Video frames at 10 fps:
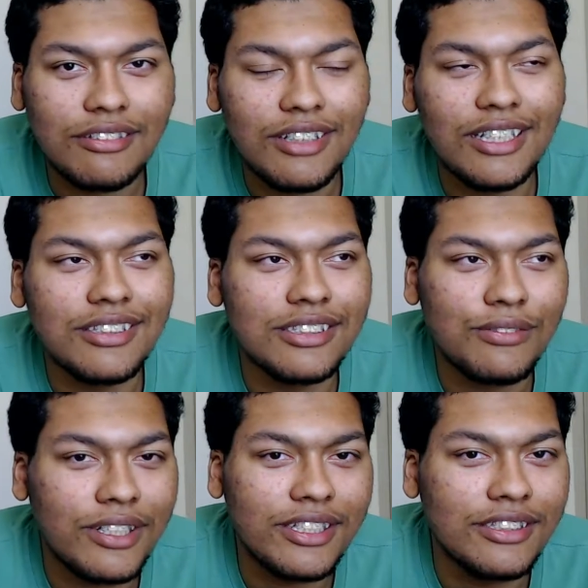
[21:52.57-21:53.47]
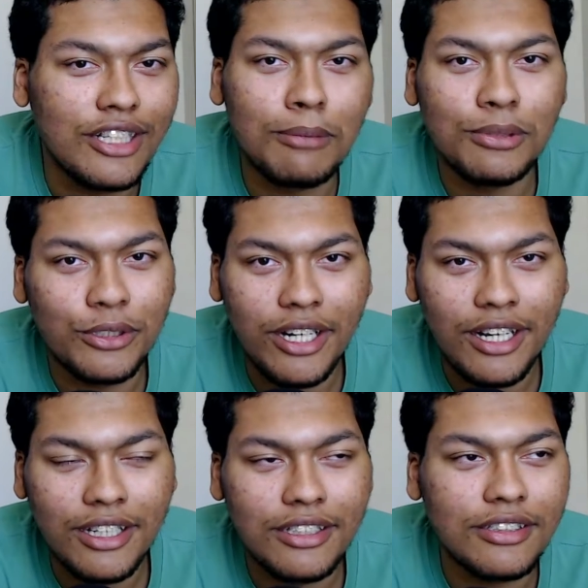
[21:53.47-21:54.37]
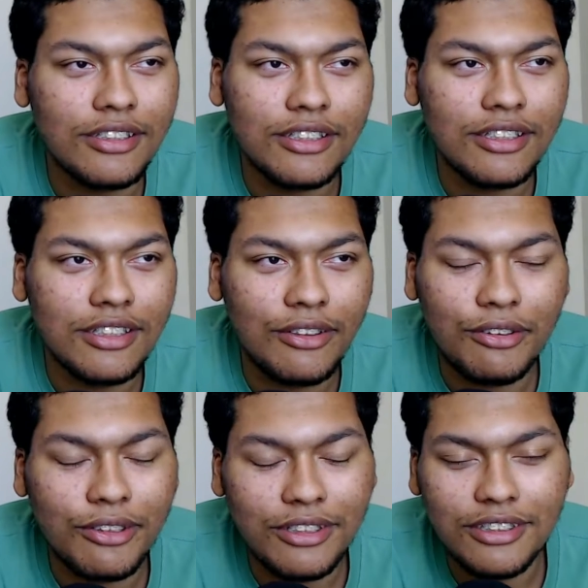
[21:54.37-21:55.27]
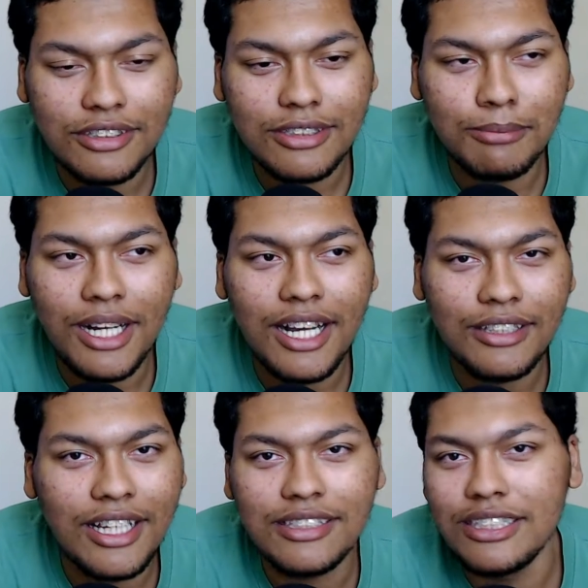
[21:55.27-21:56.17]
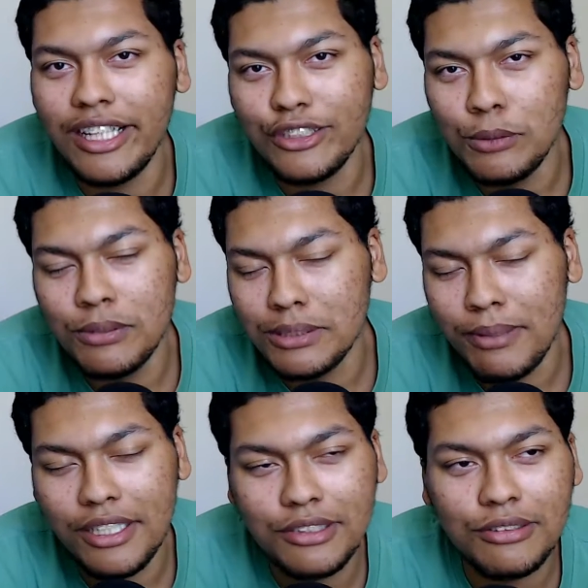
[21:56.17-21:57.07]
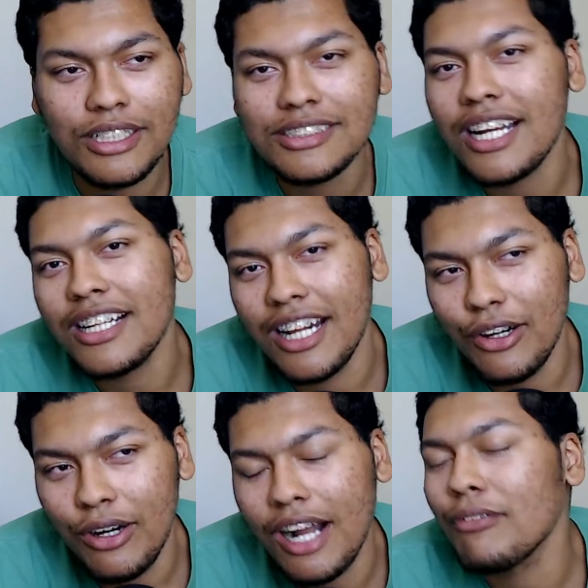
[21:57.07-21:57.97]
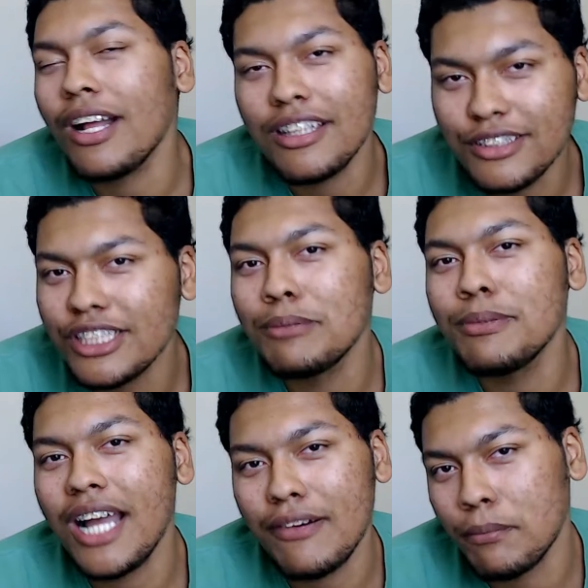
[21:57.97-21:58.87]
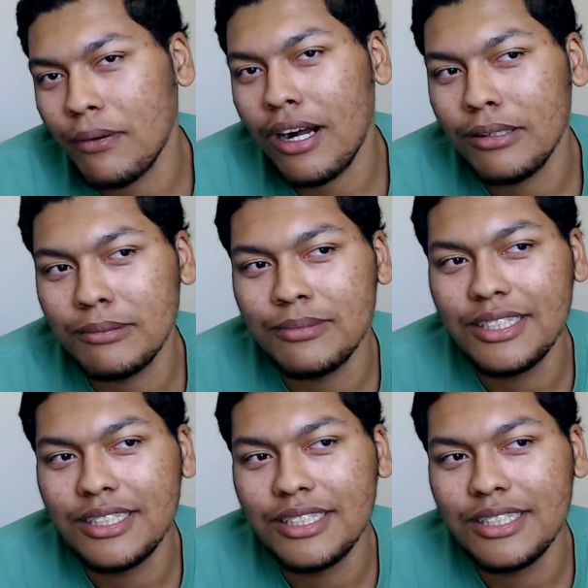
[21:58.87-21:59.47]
like this fucking Tumblr guy or some guy who thinks he's like super special. That's not it at all. I legitimately have a problem,